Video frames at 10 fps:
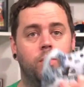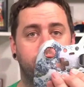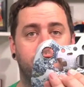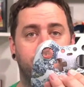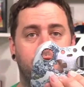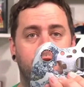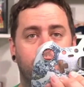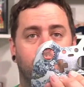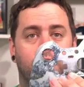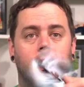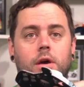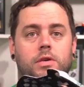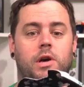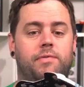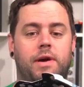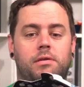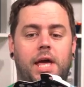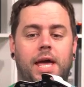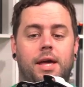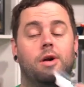with something new. So found
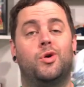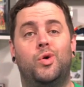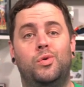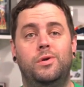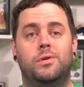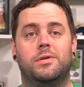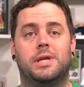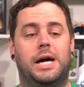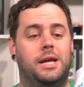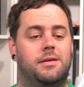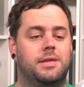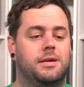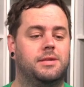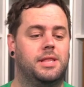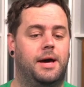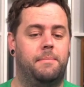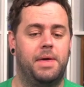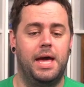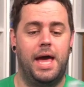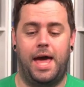a cool new design thanks to them,
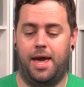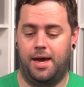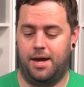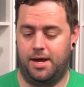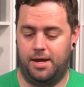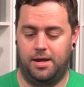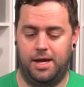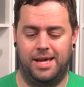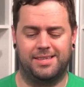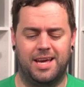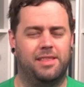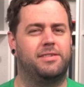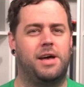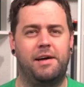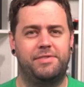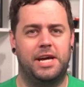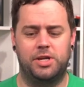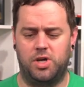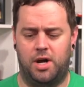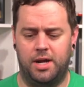and it's got soft
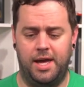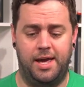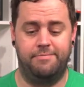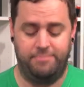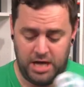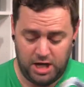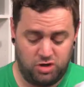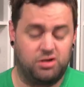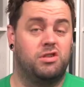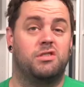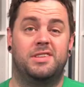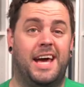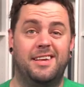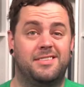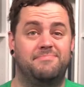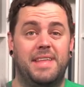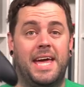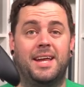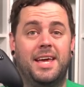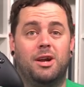touch on it, and just looks nice,
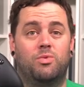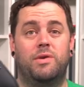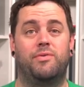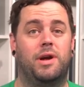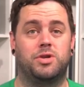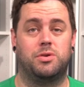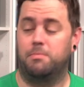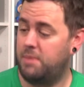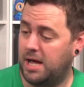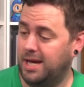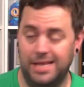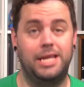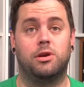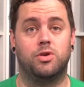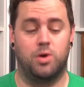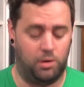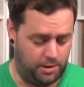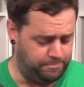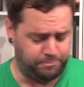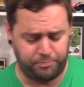and it'll refresh my Elite controller.